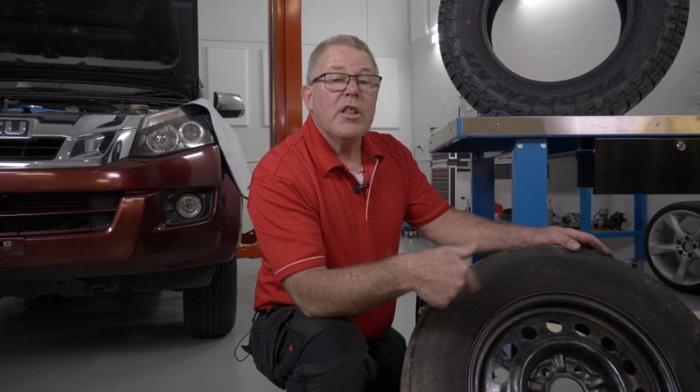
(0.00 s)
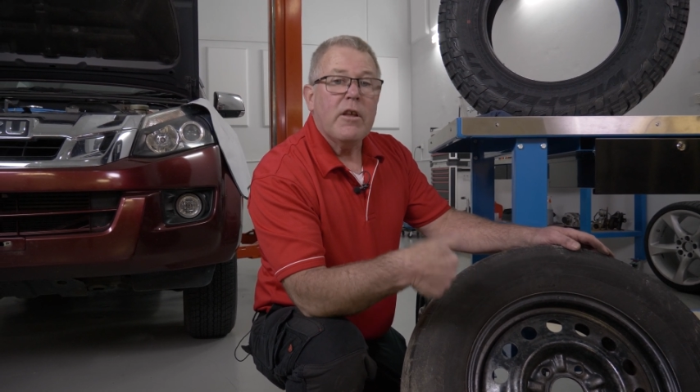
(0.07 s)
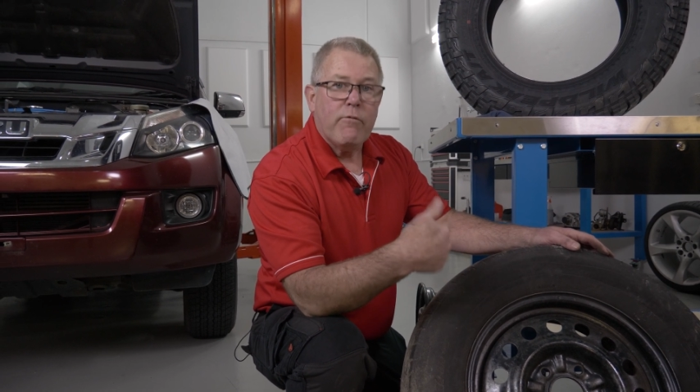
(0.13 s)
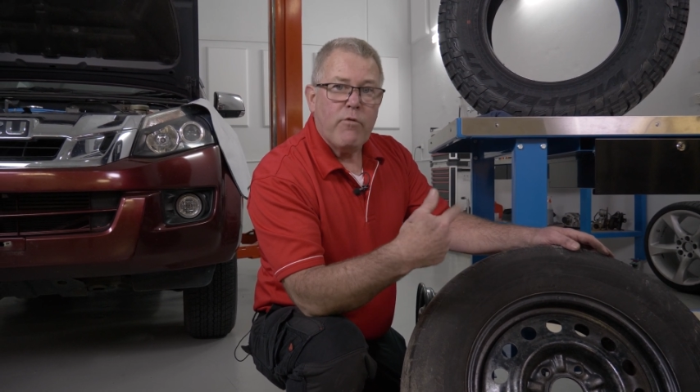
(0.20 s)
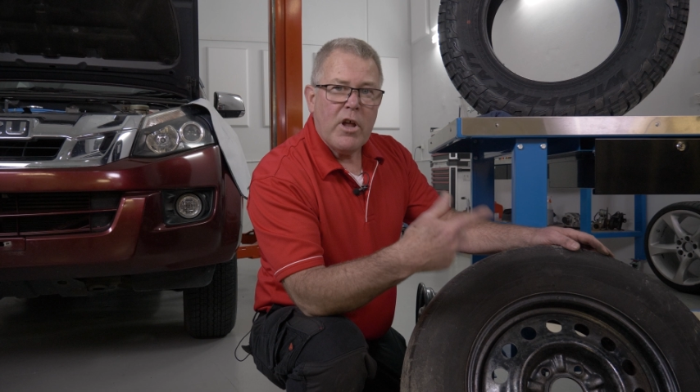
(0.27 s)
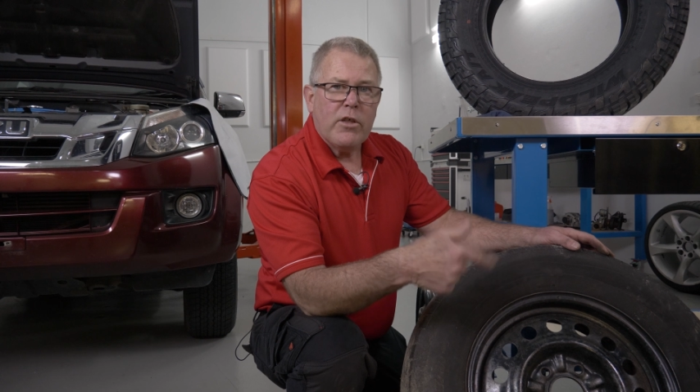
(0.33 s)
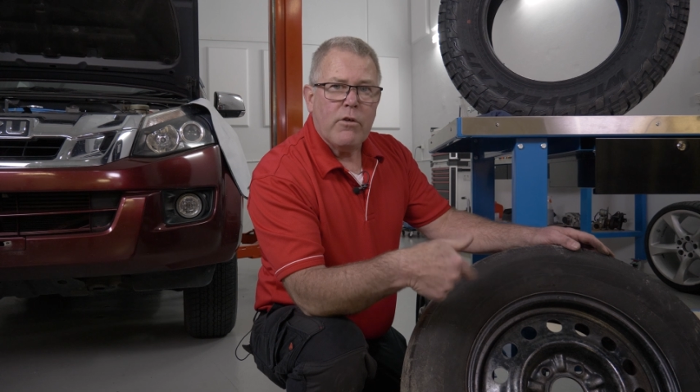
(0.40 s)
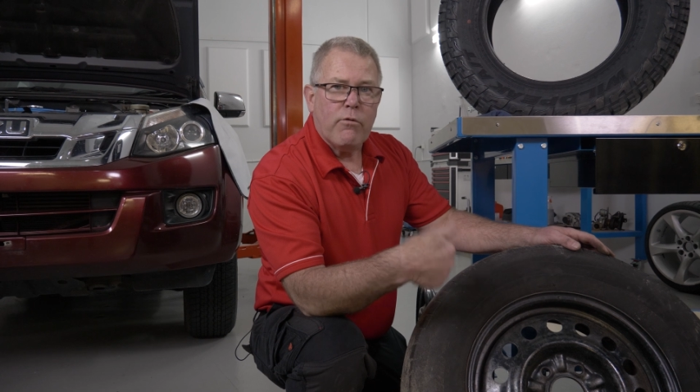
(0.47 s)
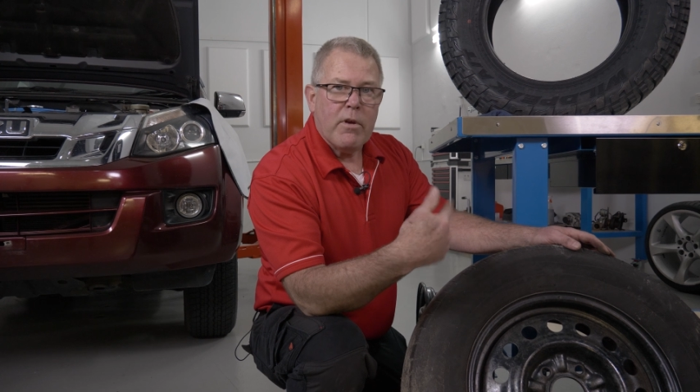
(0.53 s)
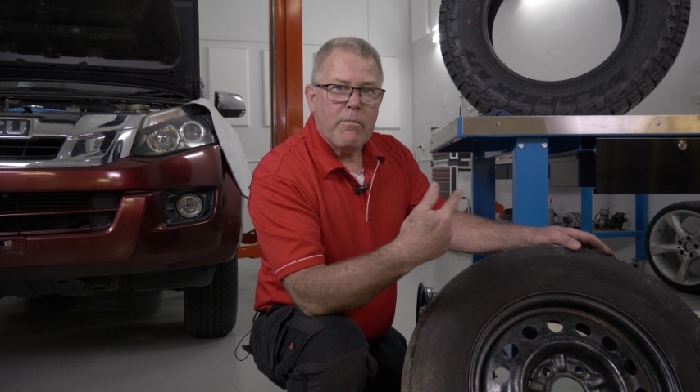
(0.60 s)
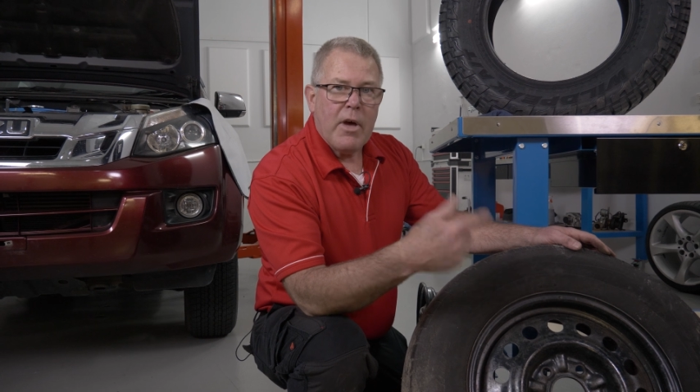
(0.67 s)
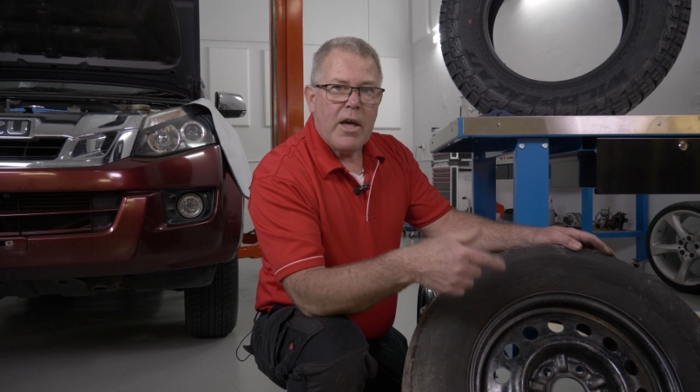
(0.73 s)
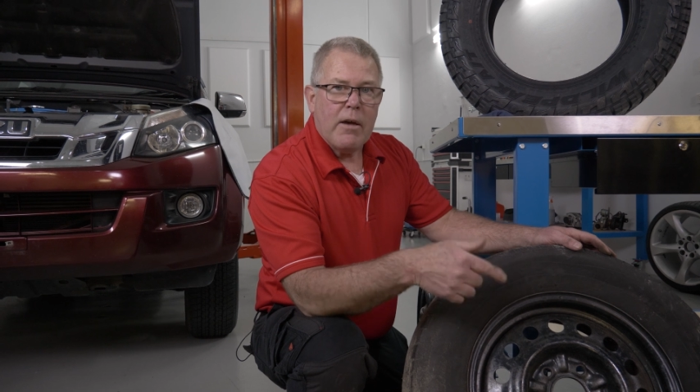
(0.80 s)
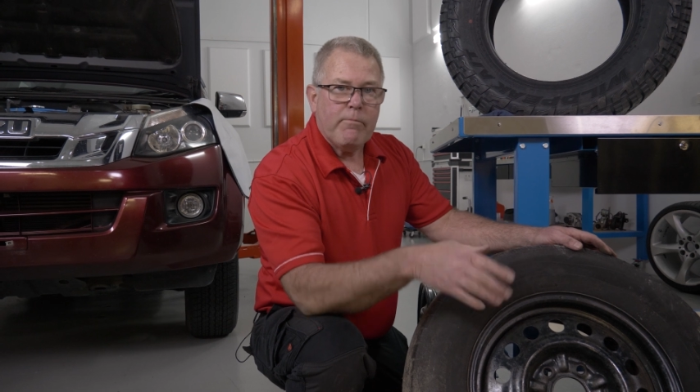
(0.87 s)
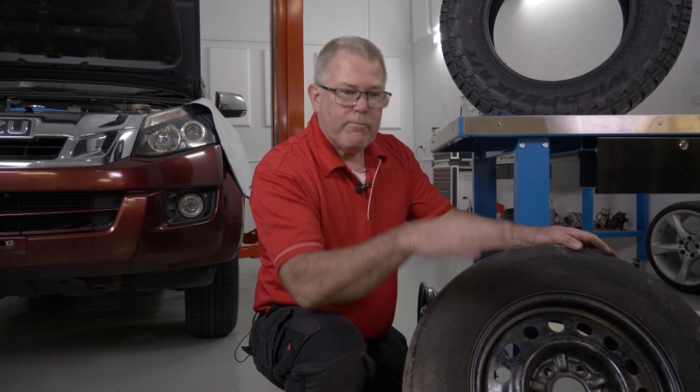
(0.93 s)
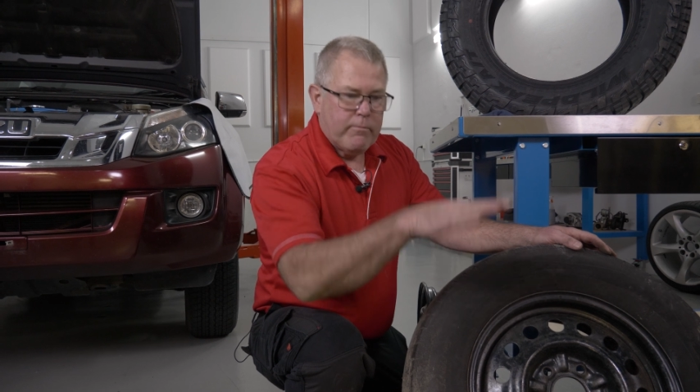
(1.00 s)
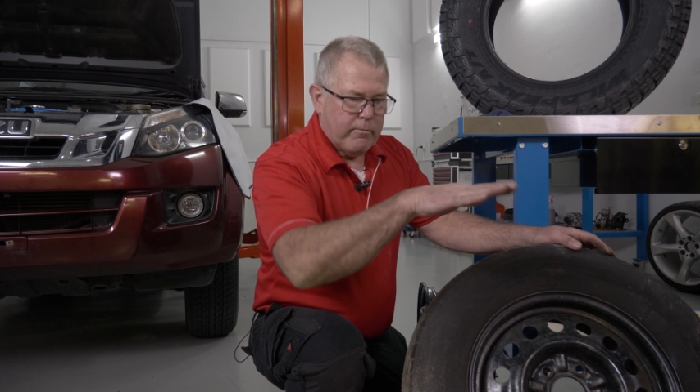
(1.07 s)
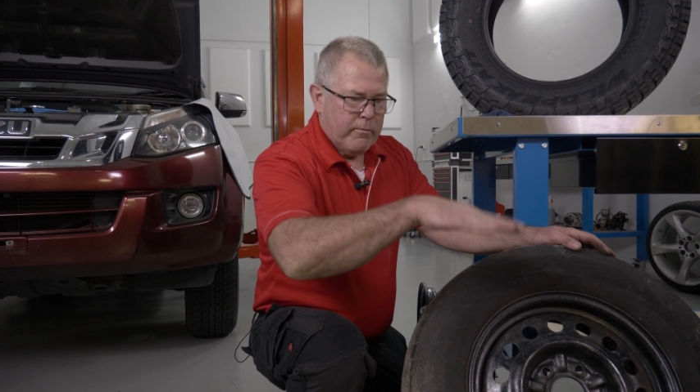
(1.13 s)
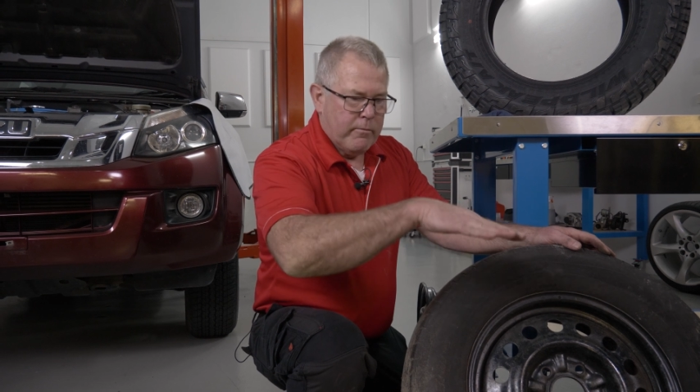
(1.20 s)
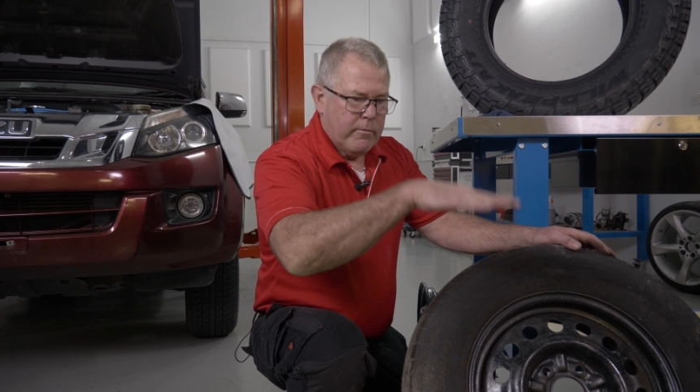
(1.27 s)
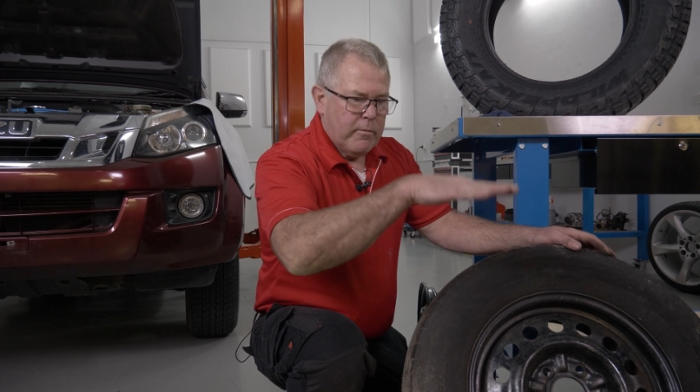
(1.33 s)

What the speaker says: they've run the rim up